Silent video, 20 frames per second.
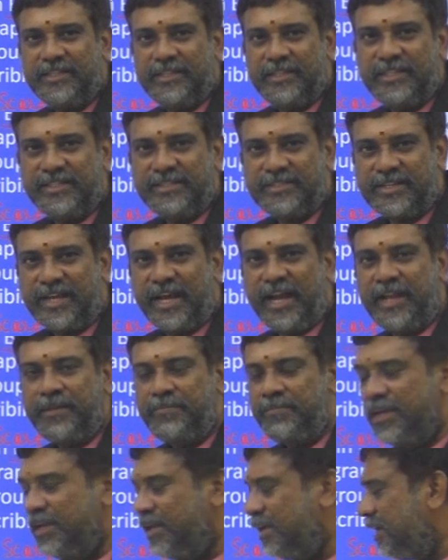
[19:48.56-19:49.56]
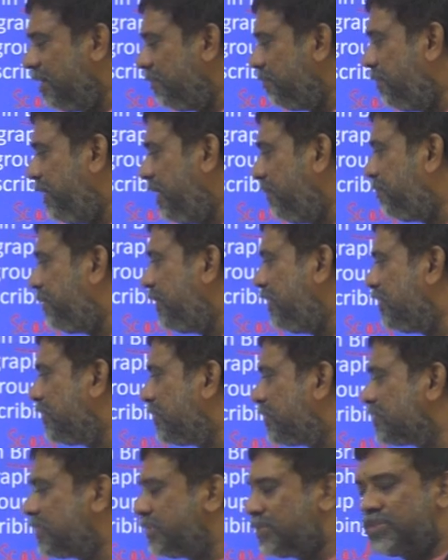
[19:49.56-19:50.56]
this time, people
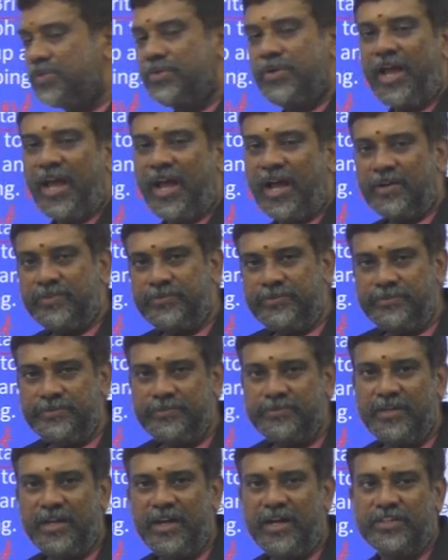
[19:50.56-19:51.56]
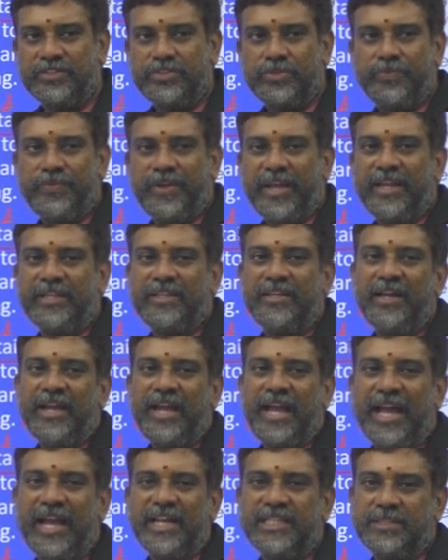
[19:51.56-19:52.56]
used to have to wear
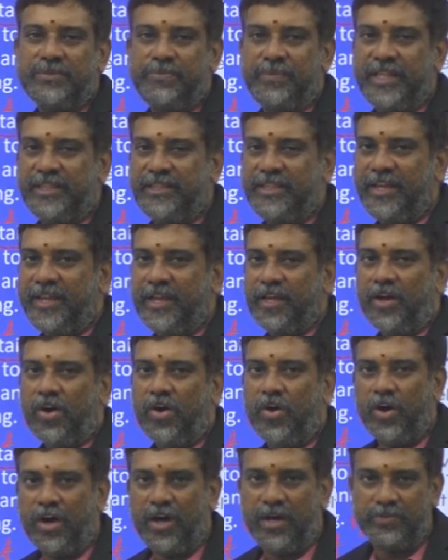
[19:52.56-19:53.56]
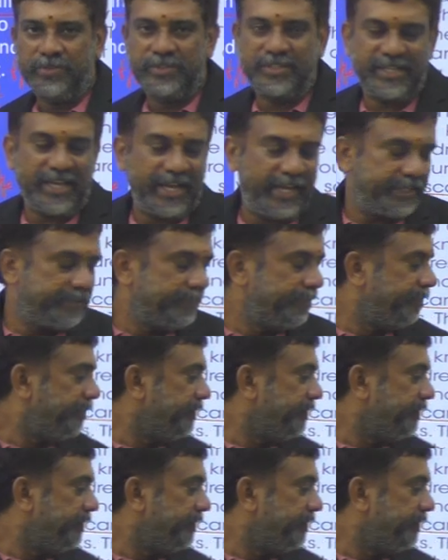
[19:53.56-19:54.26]
the hats when they go outside.